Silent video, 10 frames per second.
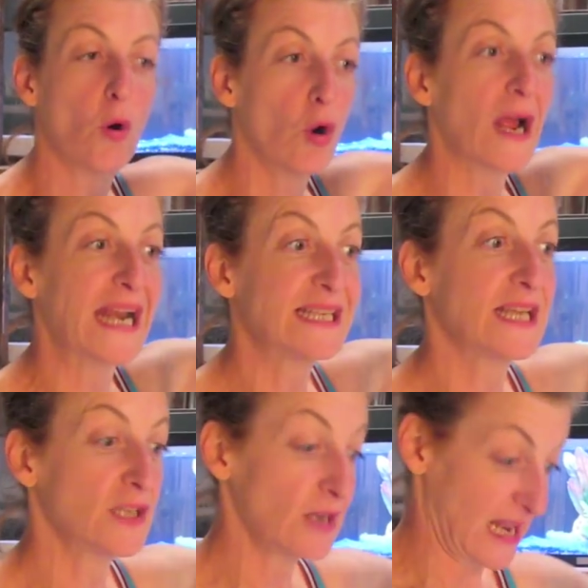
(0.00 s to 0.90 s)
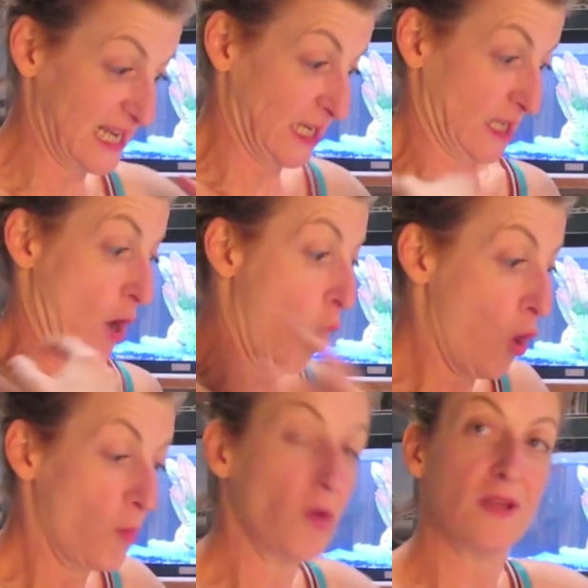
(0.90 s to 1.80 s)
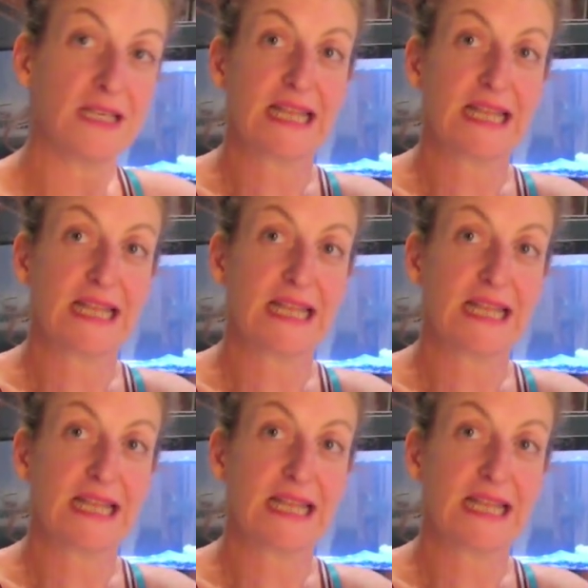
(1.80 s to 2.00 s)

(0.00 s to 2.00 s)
organization and the whole body is